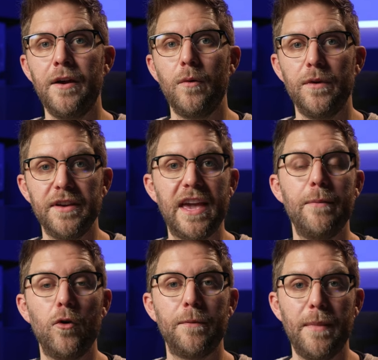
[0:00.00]
with a
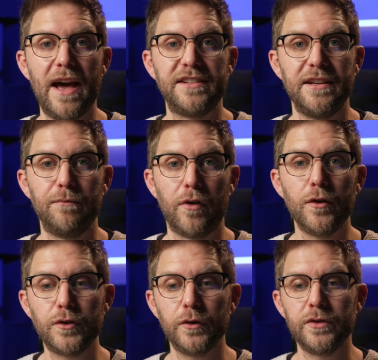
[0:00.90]
keyboard and mouse in Pro
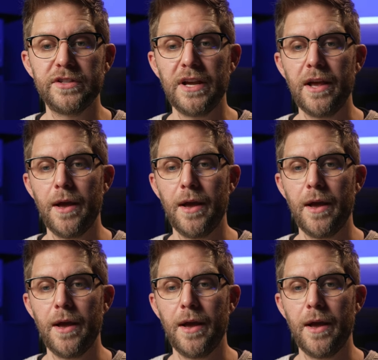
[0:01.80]
Tools,